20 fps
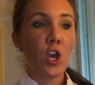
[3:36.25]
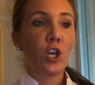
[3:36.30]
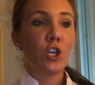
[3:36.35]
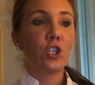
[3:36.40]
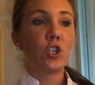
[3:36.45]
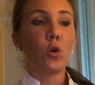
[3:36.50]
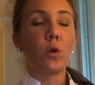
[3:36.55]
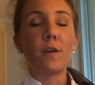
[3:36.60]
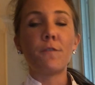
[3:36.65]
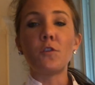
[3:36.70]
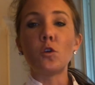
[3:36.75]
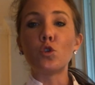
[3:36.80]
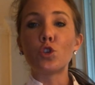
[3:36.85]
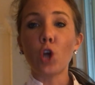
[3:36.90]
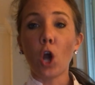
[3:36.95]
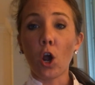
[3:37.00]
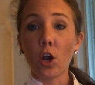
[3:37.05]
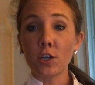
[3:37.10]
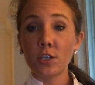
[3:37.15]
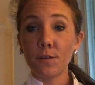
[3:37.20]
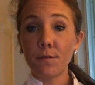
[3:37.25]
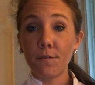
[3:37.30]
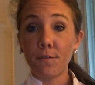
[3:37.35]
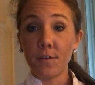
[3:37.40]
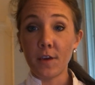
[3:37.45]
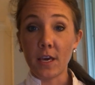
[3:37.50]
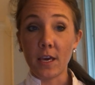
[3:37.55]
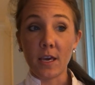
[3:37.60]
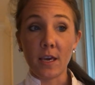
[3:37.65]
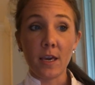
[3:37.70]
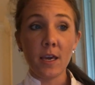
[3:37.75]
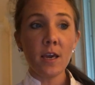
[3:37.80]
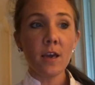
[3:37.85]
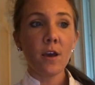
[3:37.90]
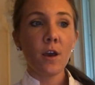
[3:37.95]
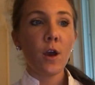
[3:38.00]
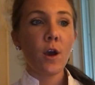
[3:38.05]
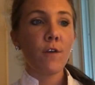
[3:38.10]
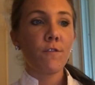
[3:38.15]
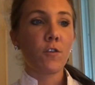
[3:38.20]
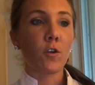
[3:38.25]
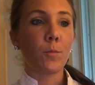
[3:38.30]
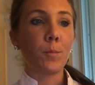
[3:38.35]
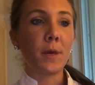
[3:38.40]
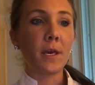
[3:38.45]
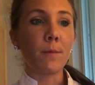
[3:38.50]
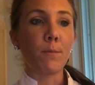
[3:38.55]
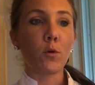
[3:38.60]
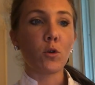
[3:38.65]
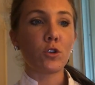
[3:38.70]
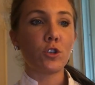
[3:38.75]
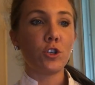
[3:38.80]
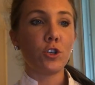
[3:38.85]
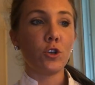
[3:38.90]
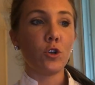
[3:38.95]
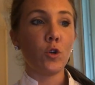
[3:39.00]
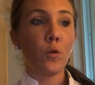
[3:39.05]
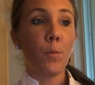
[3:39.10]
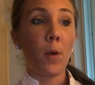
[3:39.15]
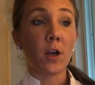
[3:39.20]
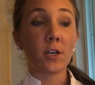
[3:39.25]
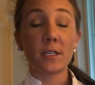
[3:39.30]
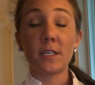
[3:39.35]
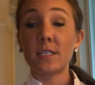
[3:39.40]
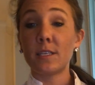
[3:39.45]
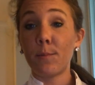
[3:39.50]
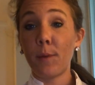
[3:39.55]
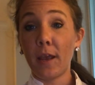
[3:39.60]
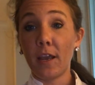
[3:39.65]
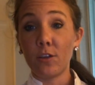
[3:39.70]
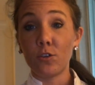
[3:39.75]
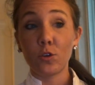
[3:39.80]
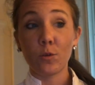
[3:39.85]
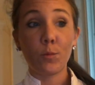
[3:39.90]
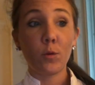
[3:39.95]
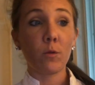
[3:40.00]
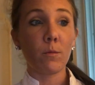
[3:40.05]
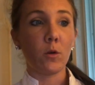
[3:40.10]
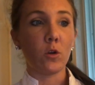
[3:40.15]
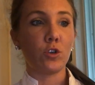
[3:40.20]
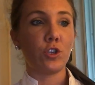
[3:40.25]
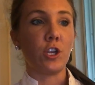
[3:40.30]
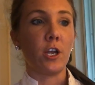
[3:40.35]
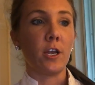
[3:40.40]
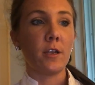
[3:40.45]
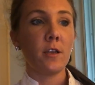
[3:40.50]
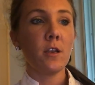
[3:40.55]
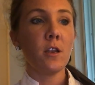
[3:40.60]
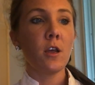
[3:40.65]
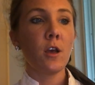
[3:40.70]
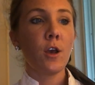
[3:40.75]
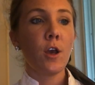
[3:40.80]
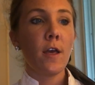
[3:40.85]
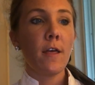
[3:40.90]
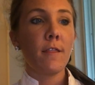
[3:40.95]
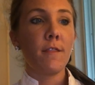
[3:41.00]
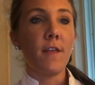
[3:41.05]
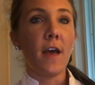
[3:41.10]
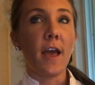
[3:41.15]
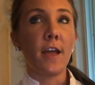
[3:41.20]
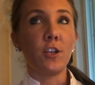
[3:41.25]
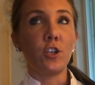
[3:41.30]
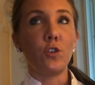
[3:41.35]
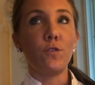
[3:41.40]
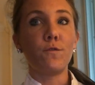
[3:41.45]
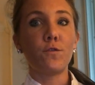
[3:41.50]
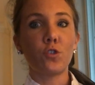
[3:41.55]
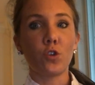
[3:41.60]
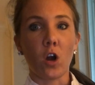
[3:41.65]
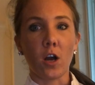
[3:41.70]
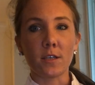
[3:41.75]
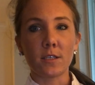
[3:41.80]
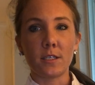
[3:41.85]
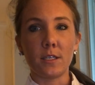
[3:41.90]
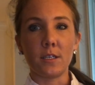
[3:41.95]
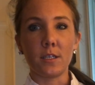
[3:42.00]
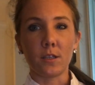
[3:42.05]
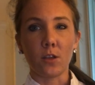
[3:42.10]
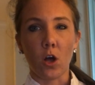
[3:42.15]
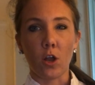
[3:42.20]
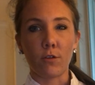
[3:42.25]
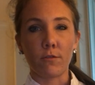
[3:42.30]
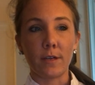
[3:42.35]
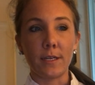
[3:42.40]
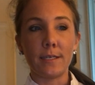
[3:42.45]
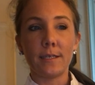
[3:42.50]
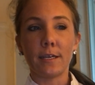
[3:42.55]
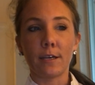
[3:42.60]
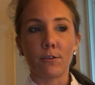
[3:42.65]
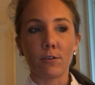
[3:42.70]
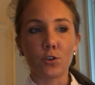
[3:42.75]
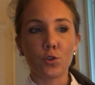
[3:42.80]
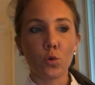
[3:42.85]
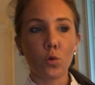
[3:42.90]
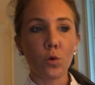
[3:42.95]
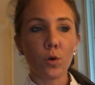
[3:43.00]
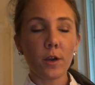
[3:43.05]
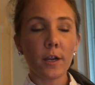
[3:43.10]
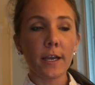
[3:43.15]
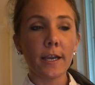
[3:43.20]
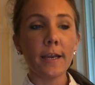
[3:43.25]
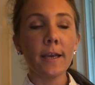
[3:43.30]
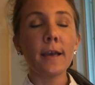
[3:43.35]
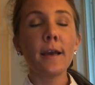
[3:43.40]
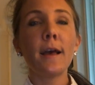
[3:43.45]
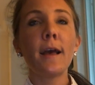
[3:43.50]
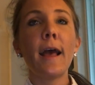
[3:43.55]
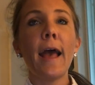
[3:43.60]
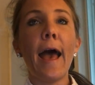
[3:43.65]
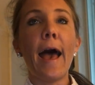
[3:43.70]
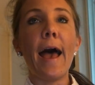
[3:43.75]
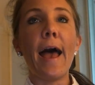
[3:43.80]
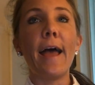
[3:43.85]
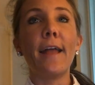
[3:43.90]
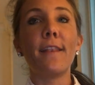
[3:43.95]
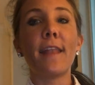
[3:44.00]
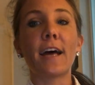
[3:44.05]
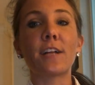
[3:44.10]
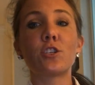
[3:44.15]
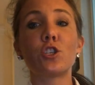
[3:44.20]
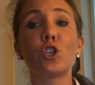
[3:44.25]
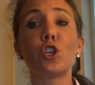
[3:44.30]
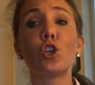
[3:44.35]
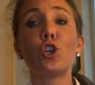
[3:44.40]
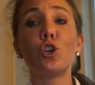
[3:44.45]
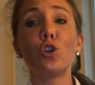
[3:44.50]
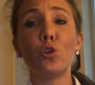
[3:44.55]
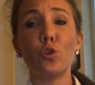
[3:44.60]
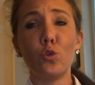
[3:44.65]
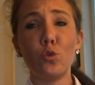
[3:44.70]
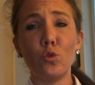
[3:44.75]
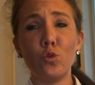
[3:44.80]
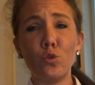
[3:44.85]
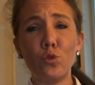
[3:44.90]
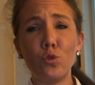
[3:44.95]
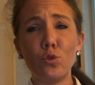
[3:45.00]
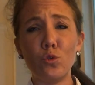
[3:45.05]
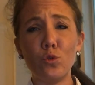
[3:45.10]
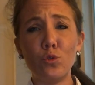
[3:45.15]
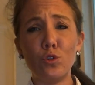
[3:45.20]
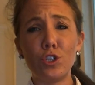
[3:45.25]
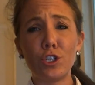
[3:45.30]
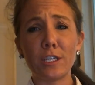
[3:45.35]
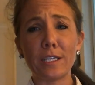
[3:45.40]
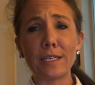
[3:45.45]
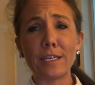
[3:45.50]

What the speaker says: So if you charge a fee for people to participate in your promotion, then you've crossed into lottery territory, and that's huge